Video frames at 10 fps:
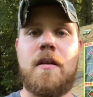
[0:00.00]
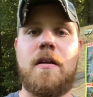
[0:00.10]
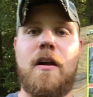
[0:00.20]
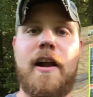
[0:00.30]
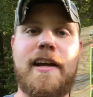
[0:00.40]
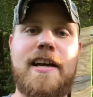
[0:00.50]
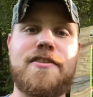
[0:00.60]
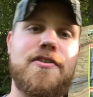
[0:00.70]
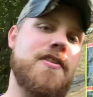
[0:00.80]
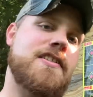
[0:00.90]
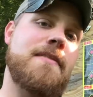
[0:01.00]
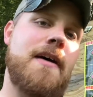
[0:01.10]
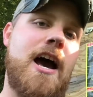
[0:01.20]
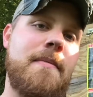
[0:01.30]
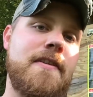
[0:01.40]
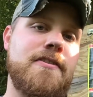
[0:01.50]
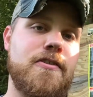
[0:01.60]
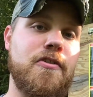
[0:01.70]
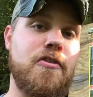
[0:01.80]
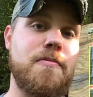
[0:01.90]
All right, guys, so you can see behind me, these are
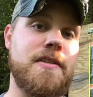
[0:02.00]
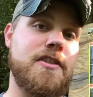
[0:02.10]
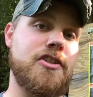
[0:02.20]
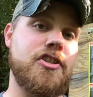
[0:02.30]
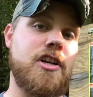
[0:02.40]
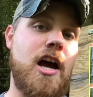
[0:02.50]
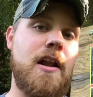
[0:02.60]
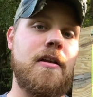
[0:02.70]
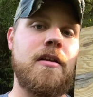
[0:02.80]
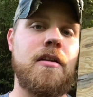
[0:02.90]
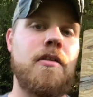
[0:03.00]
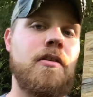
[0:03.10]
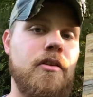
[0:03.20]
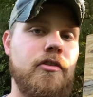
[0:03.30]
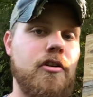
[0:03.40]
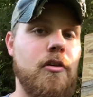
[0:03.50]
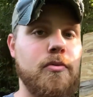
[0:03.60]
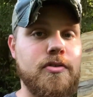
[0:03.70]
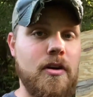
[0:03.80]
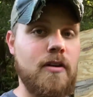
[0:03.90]
the groups I just shot. So we'll
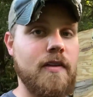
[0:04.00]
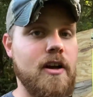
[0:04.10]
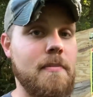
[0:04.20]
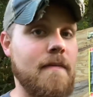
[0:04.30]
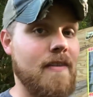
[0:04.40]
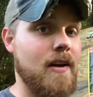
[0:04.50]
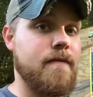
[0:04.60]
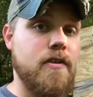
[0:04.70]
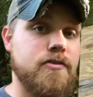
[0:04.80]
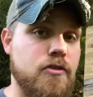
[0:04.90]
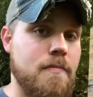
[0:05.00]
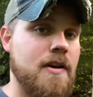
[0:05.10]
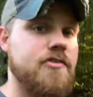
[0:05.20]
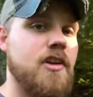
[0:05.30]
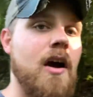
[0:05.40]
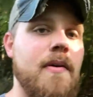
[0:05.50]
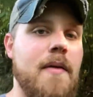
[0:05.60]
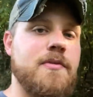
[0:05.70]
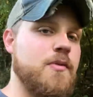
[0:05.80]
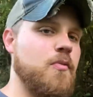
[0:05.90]
start over here. My very first group I shot with, that
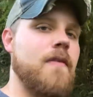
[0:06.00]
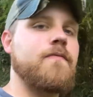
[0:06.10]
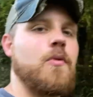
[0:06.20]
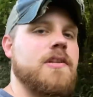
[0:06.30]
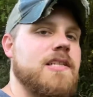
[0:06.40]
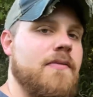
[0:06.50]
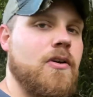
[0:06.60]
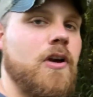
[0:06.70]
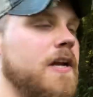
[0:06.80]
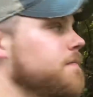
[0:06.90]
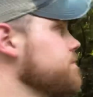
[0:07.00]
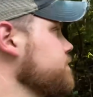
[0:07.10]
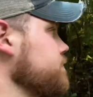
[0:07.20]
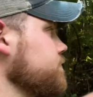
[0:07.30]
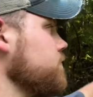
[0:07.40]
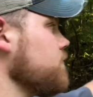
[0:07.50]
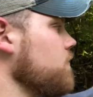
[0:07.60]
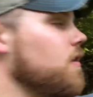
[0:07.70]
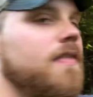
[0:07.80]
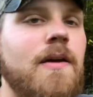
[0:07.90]
was with a 147 grain.
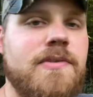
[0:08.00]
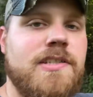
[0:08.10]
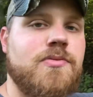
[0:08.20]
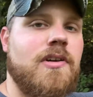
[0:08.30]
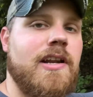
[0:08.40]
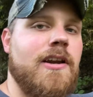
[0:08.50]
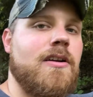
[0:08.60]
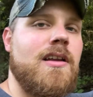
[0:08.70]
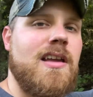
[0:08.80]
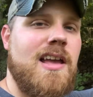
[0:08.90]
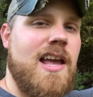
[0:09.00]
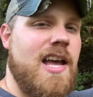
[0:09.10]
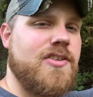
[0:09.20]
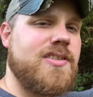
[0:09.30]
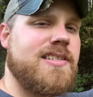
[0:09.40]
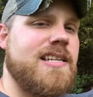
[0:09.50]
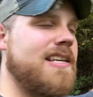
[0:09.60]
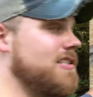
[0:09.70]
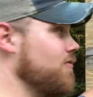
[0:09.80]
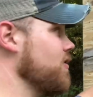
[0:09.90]
That was this one right here. As you can see,
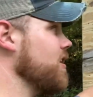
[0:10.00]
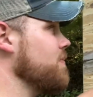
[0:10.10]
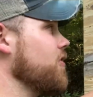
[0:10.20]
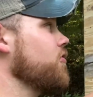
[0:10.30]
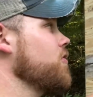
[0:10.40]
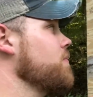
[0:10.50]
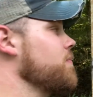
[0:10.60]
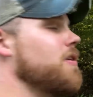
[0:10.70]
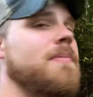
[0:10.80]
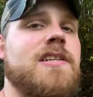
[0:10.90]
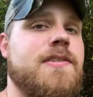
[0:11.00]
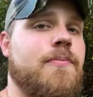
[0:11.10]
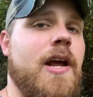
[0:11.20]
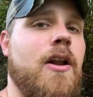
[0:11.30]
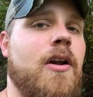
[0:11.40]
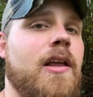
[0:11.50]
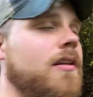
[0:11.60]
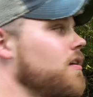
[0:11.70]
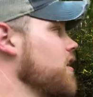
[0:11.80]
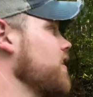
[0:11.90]
it's a really big group, pretty big spread on it.
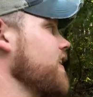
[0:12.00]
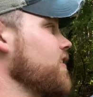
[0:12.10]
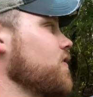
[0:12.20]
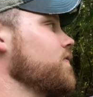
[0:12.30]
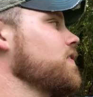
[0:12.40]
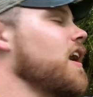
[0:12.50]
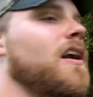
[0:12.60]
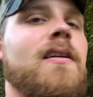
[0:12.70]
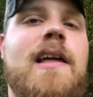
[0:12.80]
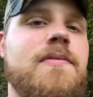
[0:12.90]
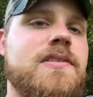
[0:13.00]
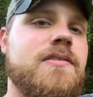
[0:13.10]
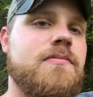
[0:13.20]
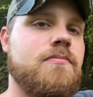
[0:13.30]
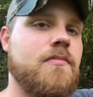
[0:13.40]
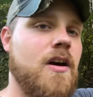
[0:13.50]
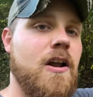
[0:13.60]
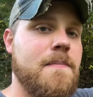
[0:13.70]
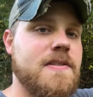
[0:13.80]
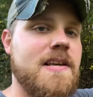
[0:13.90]
That little flyer, that was
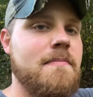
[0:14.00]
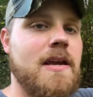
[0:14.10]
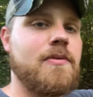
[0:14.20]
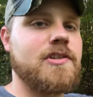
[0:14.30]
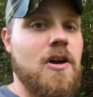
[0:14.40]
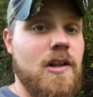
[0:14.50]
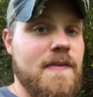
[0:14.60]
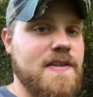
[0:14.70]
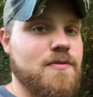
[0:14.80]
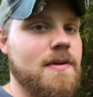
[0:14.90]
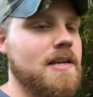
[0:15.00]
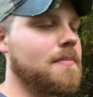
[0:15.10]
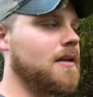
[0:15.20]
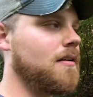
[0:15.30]
100% me, which all of these were me, but